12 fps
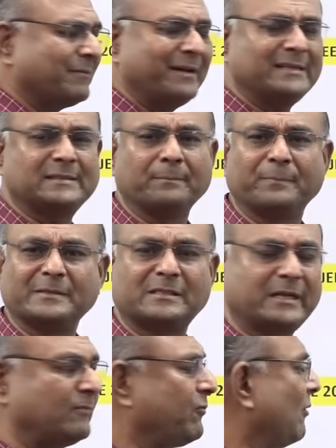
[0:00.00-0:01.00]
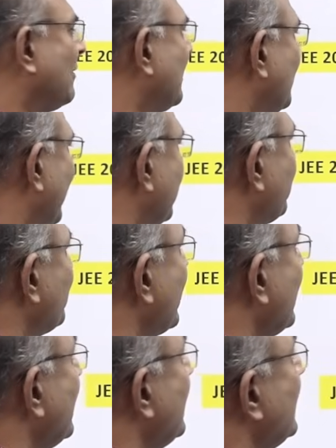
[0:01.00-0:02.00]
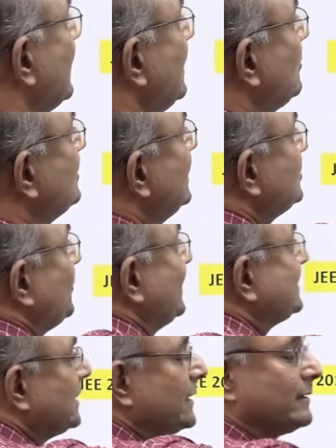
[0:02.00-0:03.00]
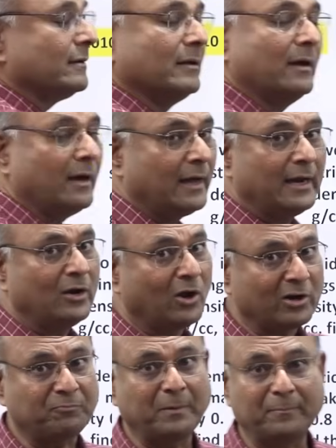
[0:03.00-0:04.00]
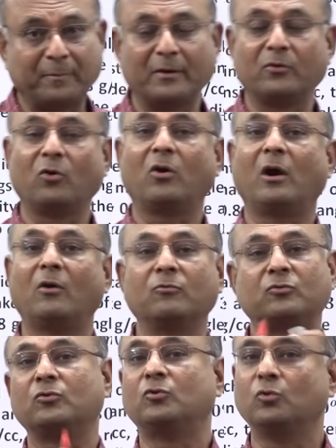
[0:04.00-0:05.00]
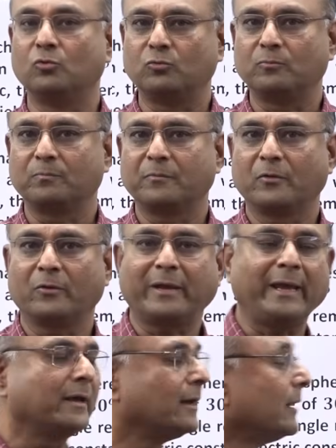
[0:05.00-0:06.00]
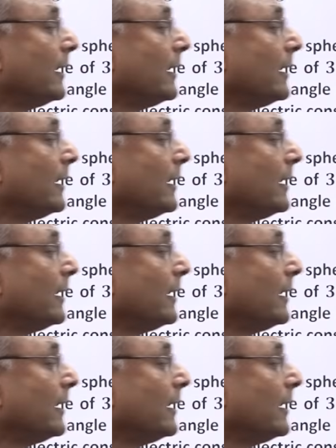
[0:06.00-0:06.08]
a very simple, straightforward one. Now this question, a lot of people know how to do. Okay.